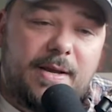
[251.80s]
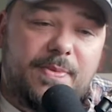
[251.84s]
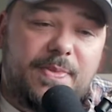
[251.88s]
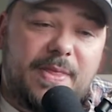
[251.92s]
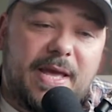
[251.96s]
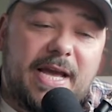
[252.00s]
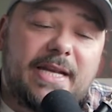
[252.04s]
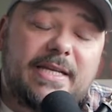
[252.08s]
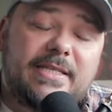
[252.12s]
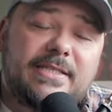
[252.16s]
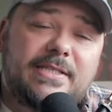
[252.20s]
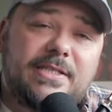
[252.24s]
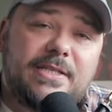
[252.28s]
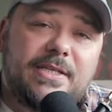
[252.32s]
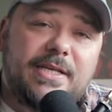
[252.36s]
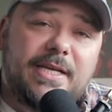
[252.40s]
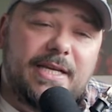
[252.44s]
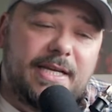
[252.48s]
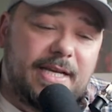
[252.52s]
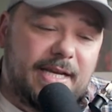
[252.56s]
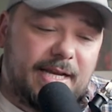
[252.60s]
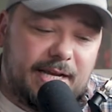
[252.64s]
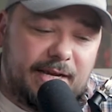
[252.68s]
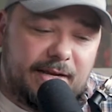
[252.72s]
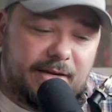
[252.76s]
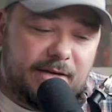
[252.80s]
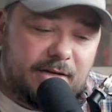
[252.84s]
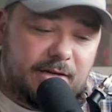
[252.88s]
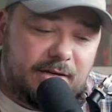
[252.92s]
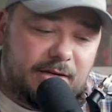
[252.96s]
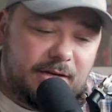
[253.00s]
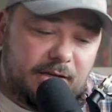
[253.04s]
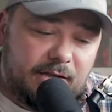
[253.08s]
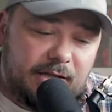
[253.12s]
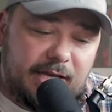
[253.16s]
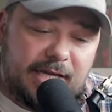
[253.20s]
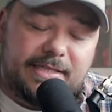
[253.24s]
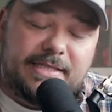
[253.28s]
That is it.
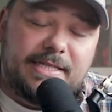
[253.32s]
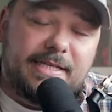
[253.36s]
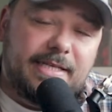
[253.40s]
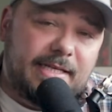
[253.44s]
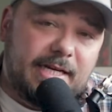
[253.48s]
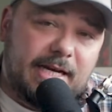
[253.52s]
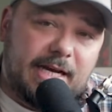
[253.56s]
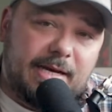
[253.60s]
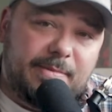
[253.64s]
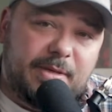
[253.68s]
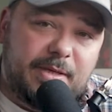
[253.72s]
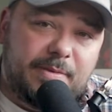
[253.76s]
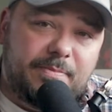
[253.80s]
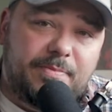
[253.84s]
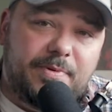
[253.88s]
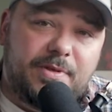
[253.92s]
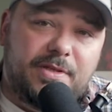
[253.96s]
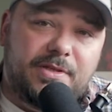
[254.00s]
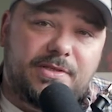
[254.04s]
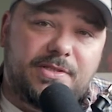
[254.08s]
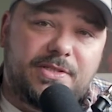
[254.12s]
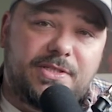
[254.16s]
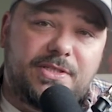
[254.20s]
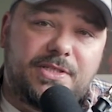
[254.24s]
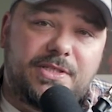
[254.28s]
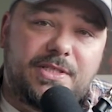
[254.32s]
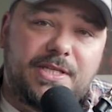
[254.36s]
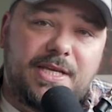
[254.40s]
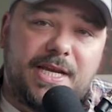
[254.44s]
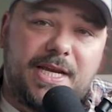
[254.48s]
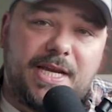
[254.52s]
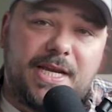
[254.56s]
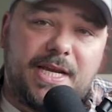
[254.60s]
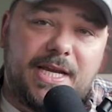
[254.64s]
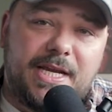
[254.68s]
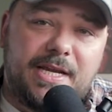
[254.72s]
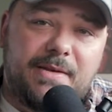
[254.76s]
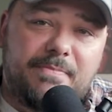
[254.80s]
Collecting comic books
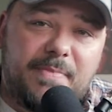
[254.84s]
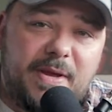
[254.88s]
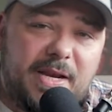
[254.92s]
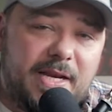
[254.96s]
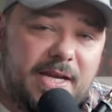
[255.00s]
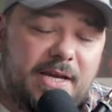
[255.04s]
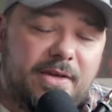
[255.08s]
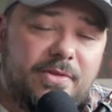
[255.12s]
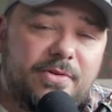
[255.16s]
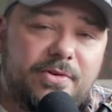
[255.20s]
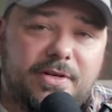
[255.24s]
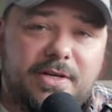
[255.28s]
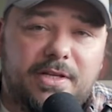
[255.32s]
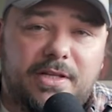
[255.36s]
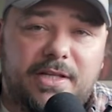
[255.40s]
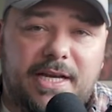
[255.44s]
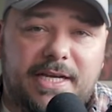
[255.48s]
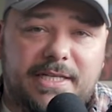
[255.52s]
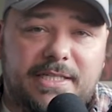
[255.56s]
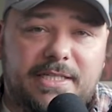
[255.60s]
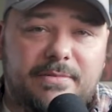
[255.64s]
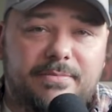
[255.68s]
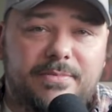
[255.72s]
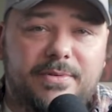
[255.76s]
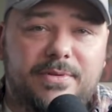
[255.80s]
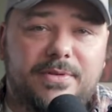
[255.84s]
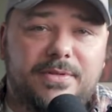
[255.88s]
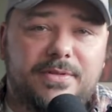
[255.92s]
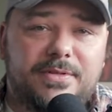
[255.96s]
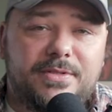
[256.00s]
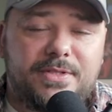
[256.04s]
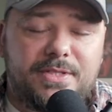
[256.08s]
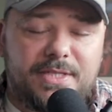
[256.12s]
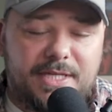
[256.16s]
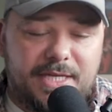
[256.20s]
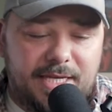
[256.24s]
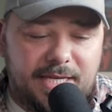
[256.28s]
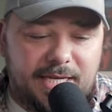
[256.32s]
and many other
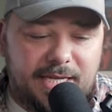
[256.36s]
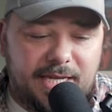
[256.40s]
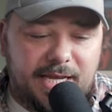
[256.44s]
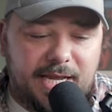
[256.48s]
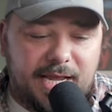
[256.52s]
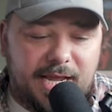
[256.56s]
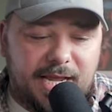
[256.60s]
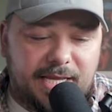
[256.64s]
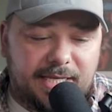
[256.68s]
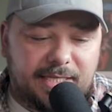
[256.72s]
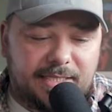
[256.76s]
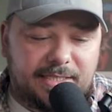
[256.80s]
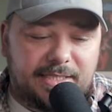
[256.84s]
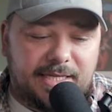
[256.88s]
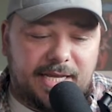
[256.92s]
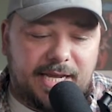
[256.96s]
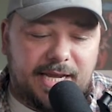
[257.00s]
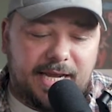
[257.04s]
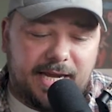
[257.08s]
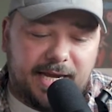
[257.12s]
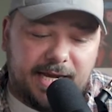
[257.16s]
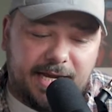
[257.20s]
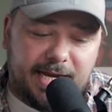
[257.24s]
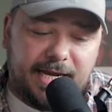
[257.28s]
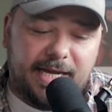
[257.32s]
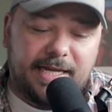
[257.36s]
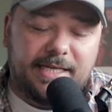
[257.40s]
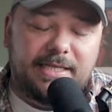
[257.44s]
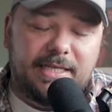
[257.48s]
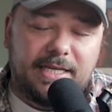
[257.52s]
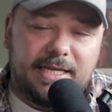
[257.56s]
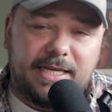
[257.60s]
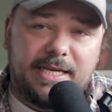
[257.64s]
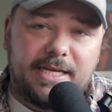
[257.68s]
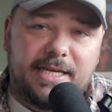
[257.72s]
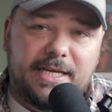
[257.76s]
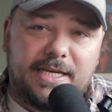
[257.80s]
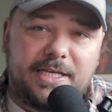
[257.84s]
collectibles is a
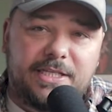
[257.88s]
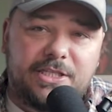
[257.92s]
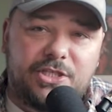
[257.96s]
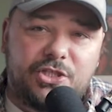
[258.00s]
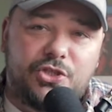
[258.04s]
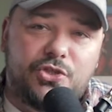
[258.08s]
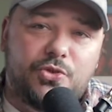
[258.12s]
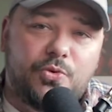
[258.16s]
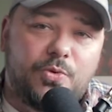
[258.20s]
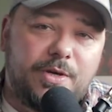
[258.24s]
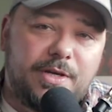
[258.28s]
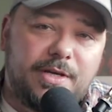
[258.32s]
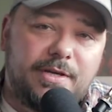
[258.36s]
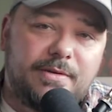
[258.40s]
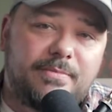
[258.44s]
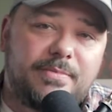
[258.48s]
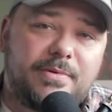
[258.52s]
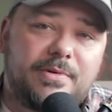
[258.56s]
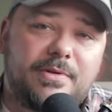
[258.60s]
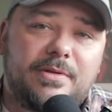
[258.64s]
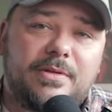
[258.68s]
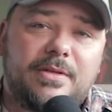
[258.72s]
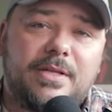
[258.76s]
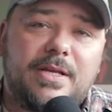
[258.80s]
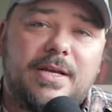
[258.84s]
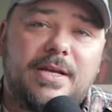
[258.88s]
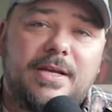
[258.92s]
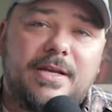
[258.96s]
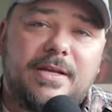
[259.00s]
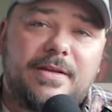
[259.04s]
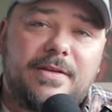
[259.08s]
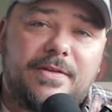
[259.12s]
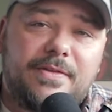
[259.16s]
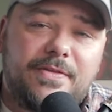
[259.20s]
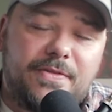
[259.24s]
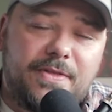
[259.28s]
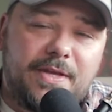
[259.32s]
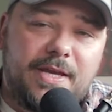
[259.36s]
highly enjoyable
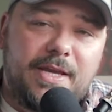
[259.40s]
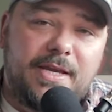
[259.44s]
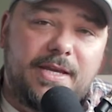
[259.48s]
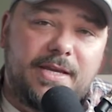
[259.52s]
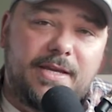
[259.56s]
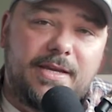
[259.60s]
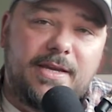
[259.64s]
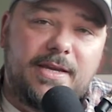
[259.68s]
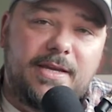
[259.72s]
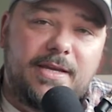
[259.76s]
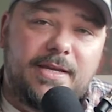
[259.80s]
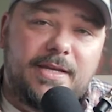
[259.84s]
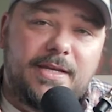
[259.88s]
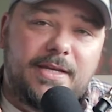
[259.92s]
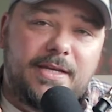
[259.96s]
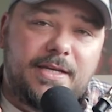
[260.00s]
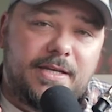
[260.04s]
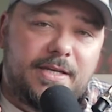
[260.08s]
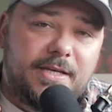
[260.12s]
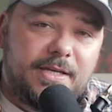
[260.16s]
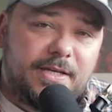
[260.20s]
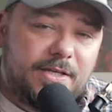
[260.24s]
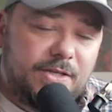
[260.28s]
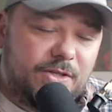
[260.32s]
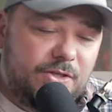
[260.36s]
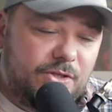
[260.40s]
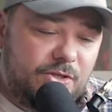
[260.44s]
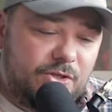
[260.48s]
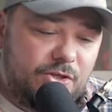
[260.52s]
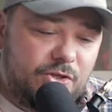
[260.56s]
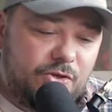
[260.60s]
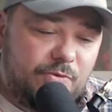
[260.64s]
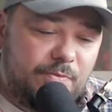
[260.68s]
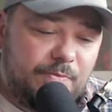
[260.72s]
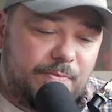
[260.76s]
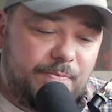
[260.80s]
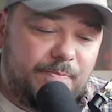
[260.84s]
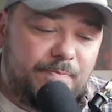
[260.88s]
thing
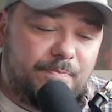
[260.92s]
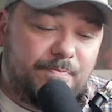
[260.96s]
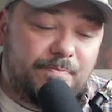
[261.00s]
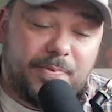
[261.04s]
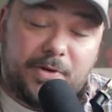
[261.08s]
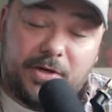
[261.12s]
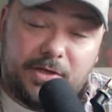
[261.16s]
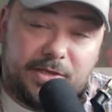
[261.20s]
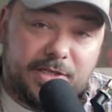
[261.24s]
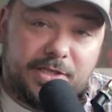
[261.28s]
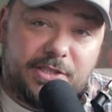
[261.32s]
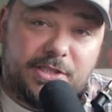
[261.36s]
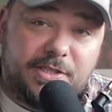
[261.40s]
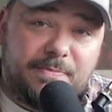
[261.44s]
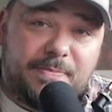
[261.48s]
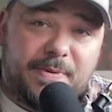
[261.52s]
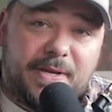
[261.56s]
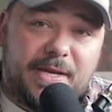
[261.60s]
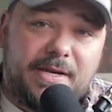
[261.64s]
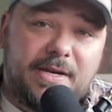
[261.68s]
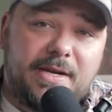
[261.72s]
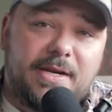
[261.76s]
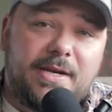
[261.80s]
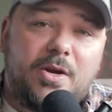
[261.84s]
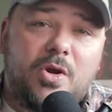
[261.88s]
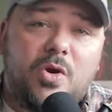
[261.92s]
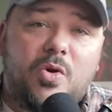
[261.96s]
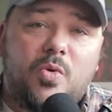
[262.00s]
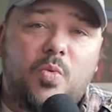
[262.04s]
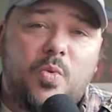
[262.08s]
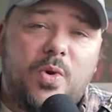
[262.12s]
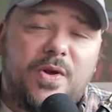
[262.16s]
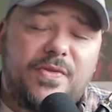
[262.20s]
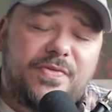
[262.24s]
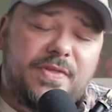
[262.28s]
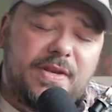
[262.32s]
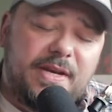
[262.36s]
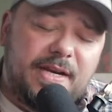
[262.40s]
to participate in
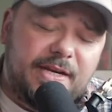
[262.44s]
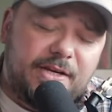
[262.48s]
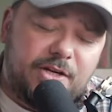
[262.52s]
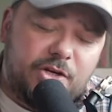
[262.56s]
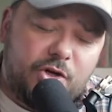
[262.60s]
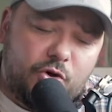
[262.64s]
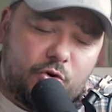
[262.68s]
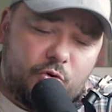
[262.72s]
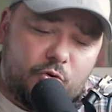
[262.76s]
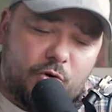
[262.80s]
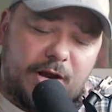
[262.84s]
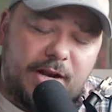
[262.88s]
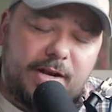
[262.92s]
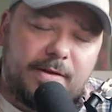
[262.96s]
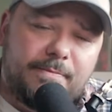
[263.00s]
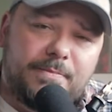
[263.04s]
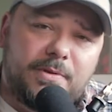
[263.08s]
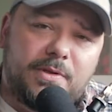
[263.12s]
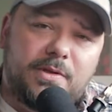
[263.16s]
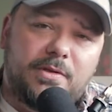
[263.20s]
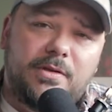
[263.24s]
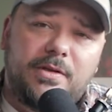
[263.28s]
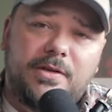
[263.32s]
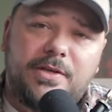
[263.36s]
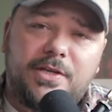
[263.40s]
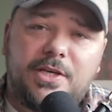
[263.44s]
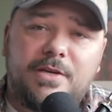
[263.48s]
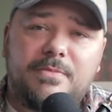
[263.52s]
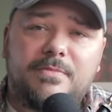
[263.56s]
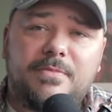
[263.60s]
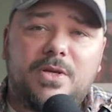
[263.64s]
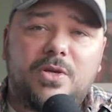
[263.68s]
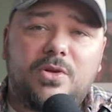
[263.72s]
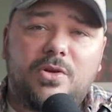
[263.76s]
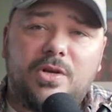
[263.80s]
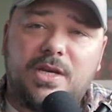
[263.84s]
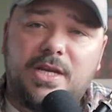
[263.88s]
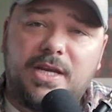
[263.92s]
with an incredible
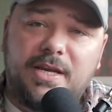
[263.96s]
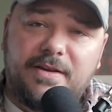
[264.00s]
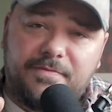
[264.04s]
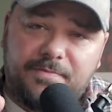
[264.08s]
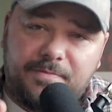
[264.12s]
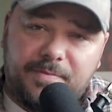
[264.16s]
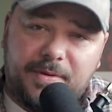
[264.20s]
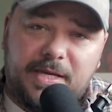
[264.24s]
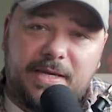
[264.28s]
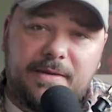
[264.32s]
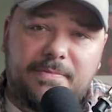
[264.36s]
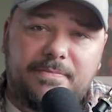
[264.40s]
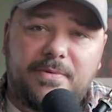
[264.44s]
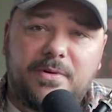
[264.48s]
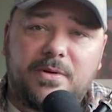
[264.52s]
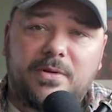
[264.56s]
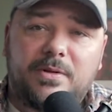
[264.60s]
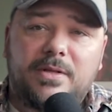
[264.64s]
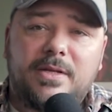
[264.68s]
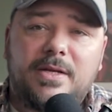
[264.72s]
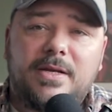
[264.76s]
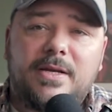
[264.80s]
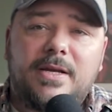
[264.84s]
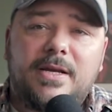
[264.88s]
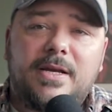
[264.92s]
community of people.